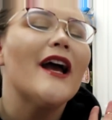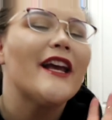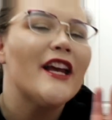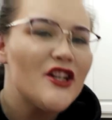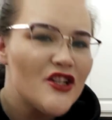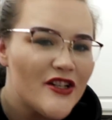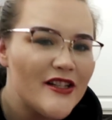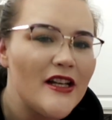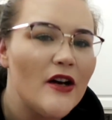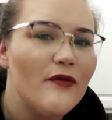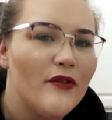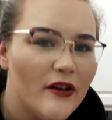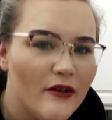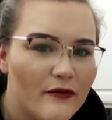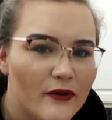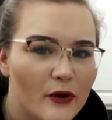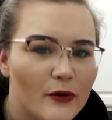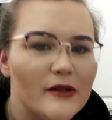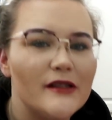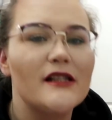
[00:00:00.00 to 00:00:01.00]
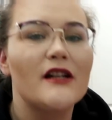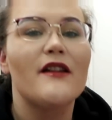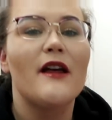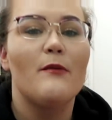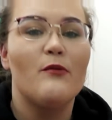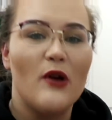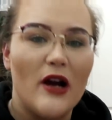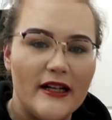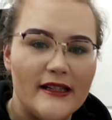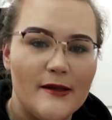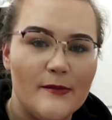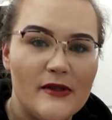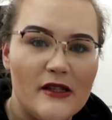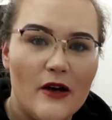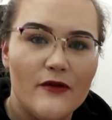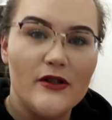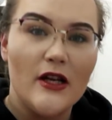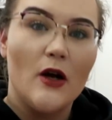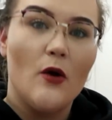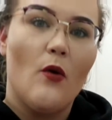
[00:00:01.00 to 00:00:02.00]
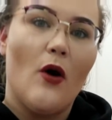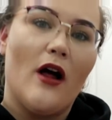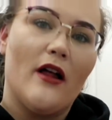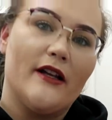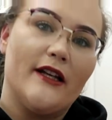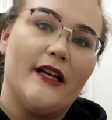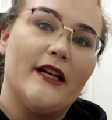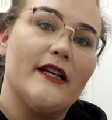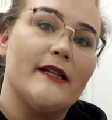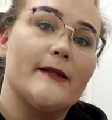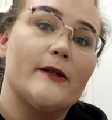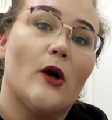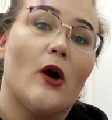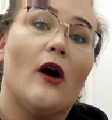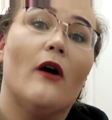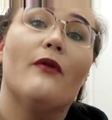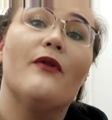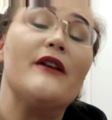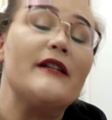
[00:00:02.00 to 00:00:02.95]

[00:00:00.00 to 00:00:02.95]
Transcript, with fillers: get yourself an influencer that prides themselves on quality because girl